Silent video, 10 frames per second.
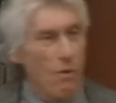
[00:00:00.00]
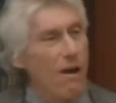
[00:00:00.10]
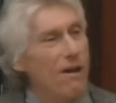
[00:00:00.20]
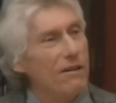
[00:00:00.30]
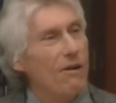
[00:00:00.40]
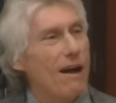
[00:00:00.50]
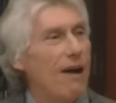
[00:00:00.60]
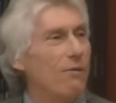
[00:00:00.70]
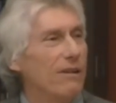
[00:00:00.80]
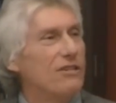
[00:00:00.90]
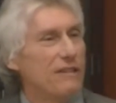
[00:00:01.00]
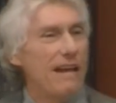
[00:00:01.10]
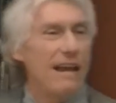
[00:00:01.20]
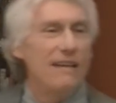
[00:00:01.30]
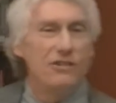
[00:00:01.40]
We all know how real
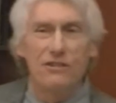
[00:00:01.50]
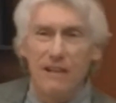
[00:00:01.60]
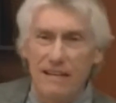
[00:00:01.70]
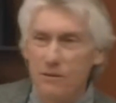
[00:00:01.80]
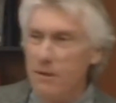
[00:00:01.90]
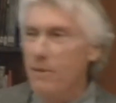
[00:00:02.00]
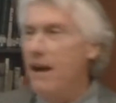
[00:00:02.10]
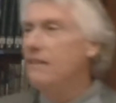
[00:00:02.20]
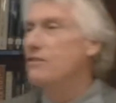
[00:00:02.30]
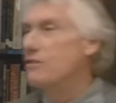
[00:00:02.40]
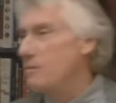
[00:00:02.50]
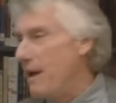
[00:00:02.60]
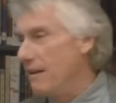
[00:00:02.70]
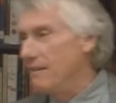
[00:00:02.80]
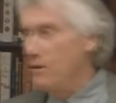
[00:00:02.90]
estate agents like to remind us
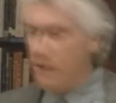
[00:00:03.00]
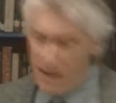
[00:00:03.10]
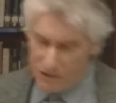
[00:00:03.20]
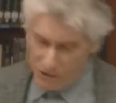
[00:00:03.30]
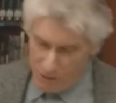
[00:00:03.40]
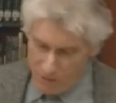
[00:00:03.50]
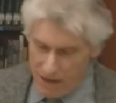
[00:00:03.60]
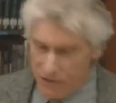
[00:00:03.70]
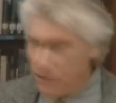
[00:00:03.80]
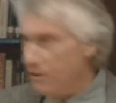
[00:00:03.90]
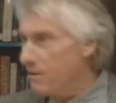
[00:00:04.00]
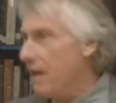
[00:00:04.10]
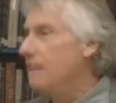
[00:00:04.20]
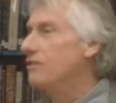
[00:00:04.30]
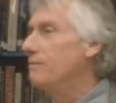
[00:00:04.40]
about location, location,
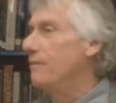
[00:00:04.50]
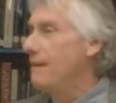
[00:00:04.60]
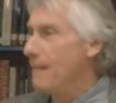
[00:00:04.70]
location.